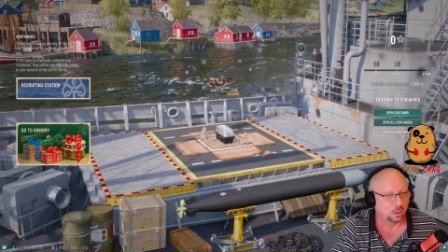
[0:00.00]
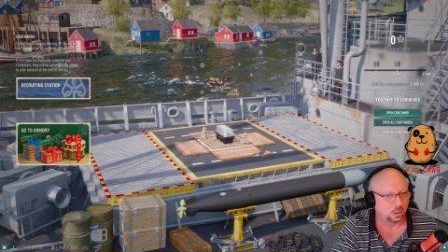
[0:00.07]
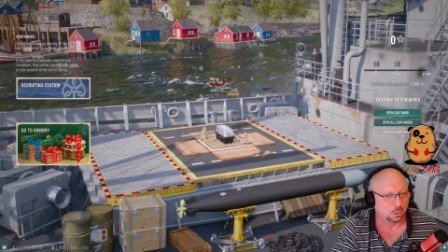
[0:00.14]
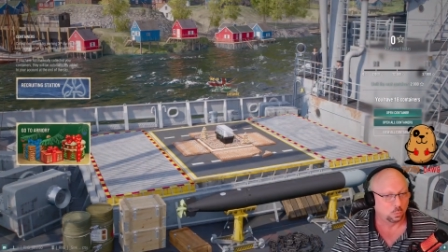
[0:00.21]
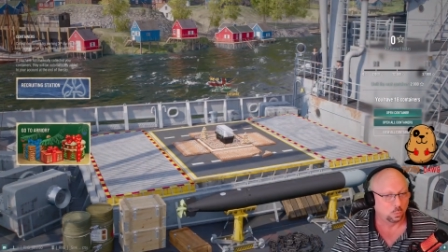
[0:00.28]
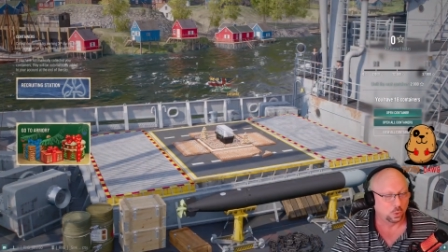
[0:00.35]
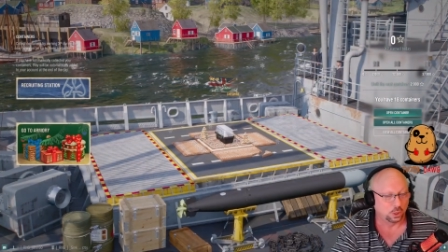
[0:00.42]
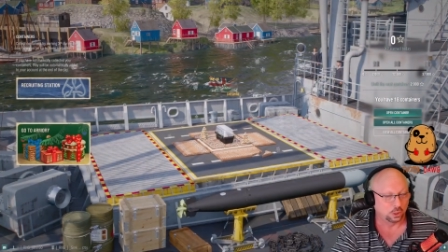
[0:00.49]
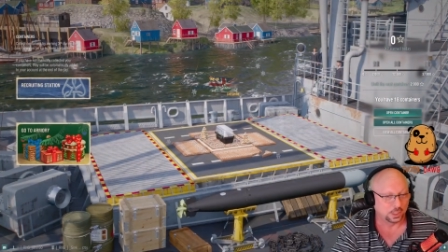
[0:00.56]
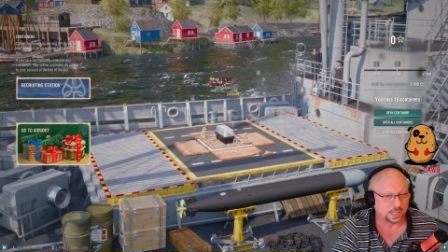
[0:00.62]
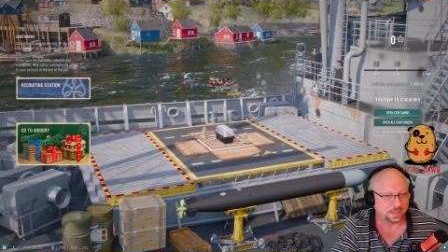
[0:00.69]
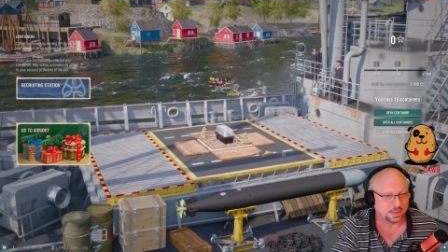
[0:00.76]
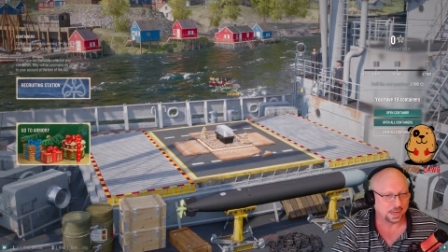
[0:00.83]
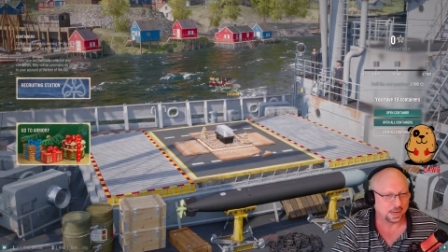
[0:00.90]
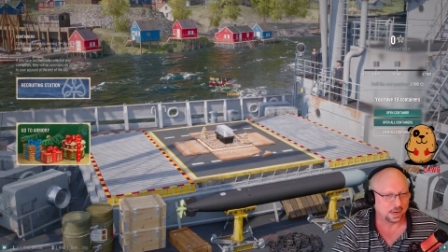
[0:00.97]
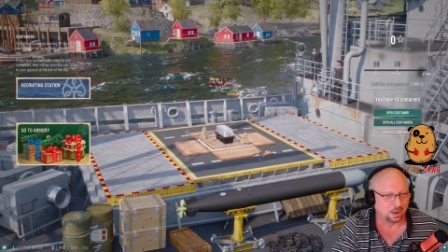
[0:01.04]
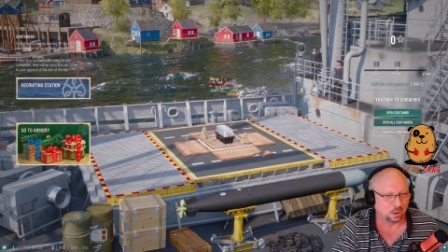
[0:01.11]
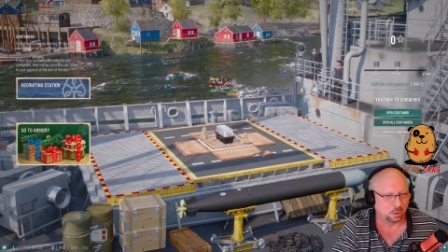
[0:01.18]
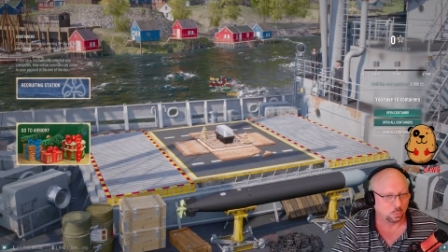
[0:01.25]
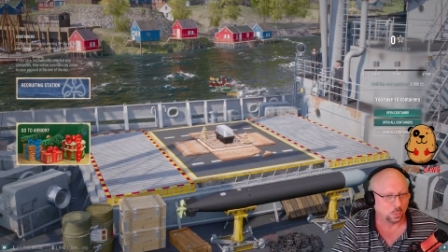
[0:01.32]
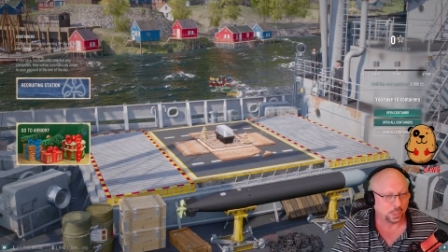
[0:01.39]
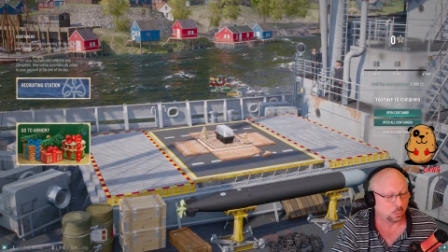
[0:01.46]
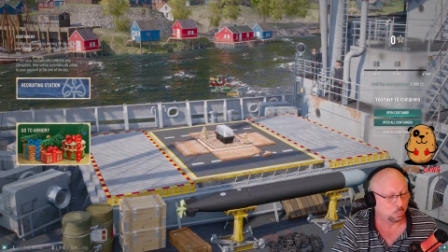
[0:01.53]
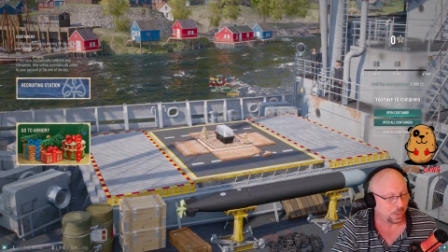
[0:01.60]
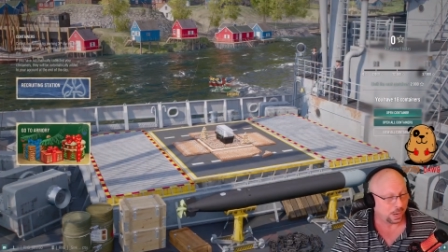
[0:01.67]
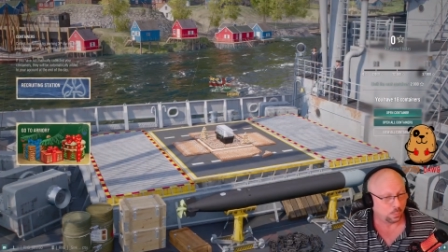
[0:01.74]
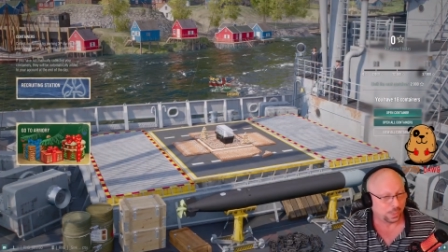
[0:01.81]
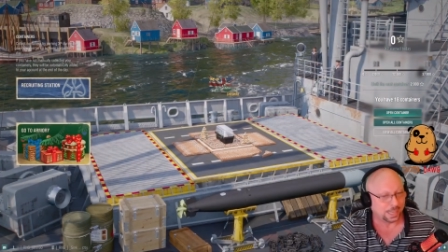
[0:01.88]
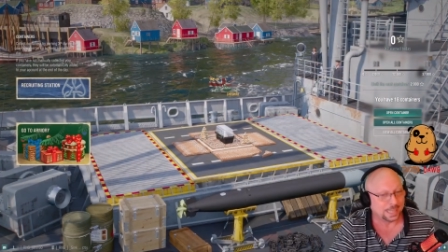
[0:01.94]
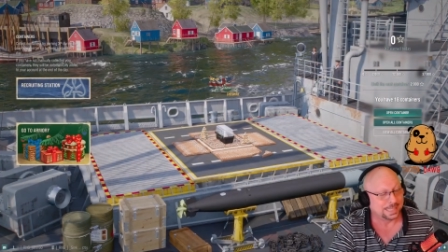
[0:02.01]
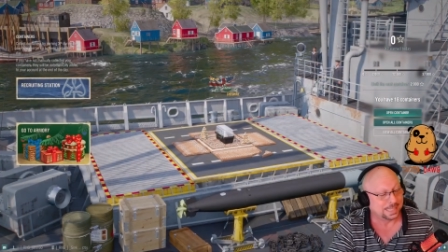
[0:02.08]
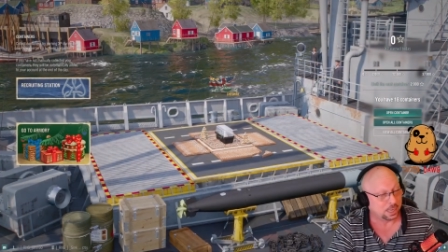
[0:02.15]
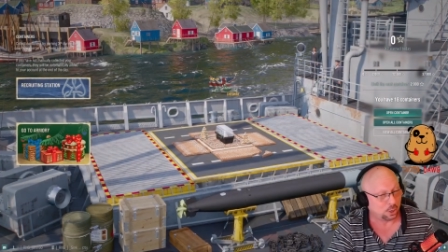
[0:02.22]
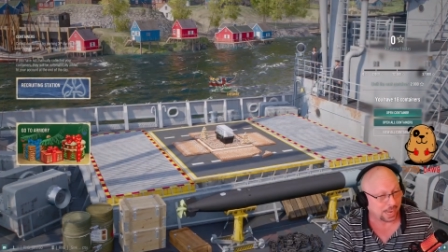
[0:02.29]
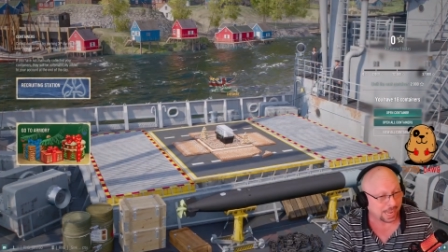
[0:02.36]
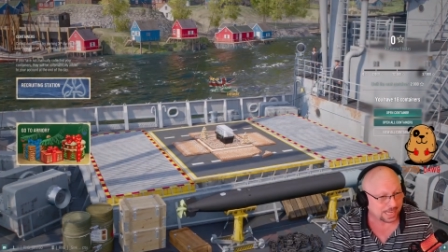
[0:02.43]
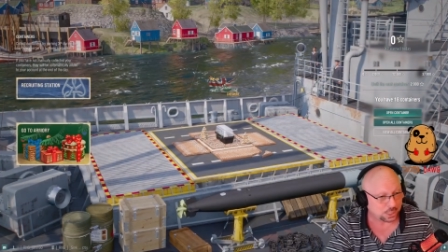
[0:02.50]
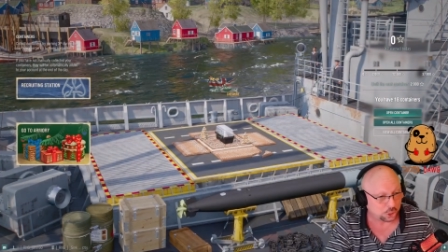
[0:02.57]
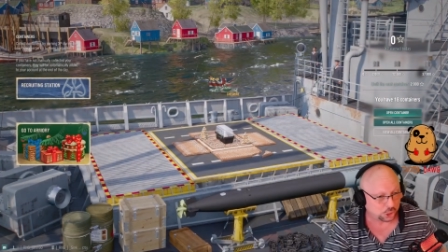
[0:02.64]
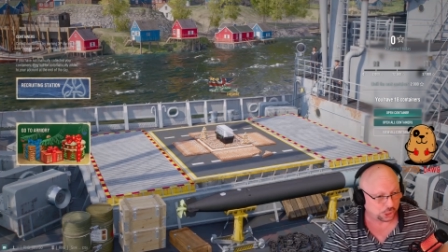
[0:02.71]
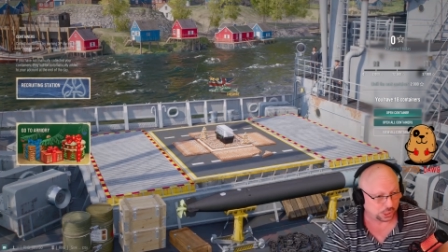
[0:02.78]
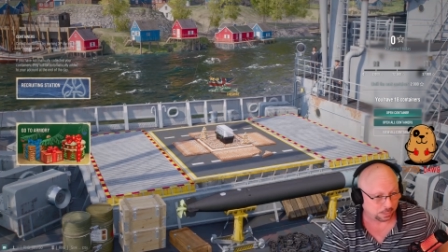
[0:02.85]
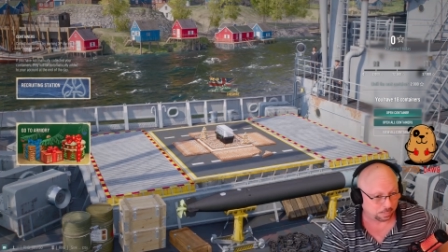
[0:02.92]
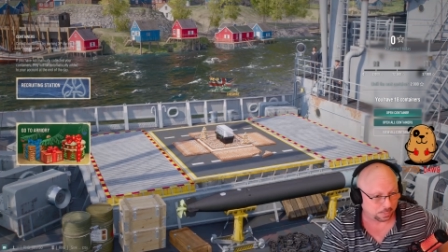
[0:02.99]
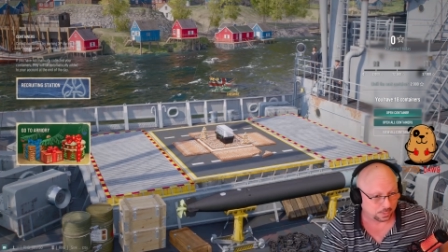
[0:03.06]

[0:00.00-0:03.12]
Well, looky there. We get a tier 8 ship.